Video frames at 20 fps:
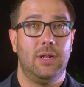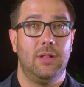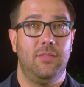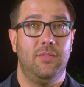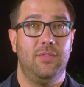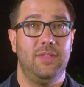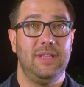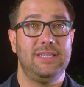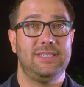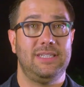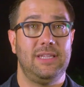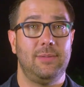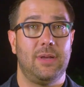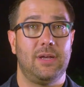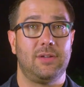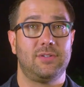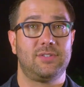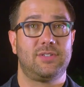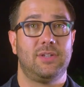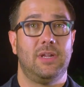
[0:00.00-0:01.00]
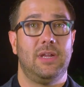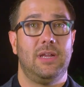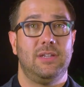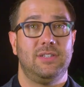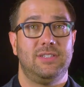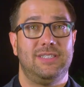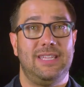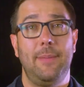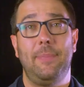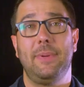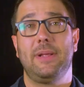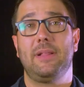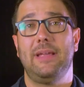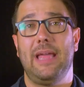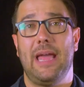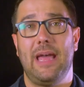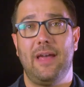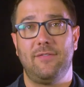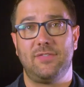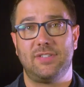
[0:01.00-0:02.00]
These emails typically
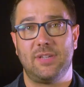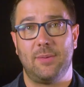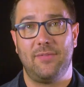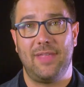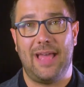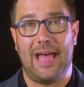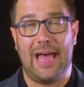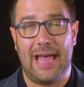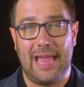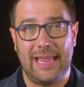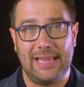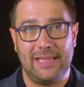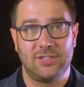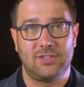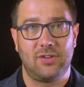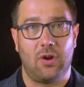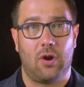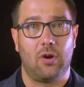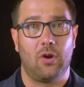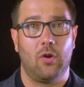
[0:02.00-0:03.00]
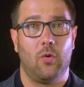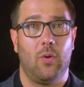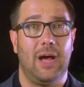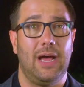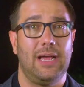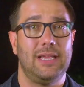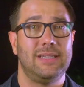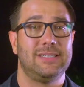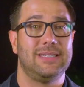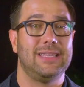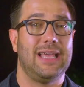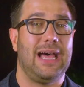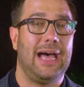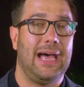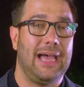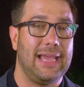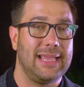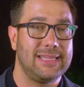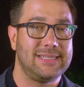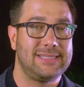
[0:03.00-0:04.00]
have some of the highest ROIs and the
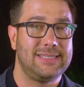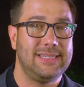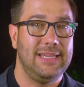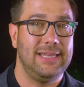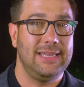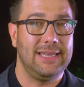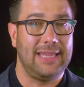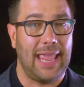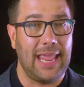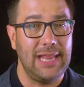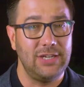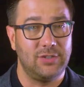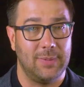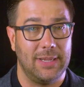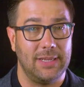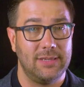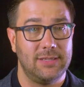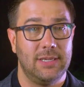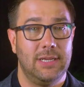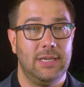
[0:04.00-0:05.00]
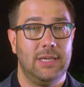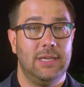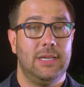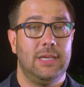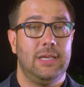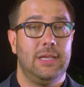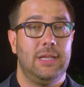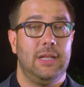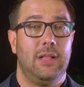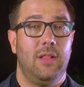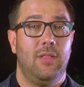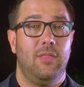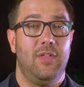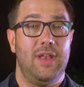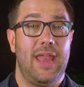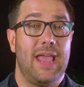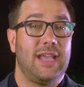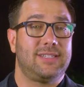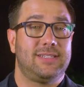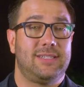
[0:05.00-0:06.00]
highest engagement. The
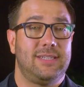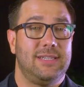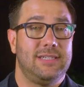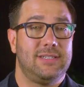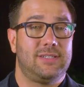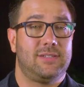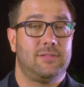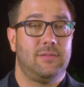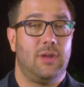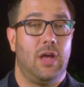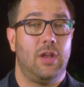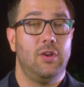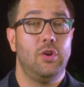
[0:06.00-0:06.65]
next is a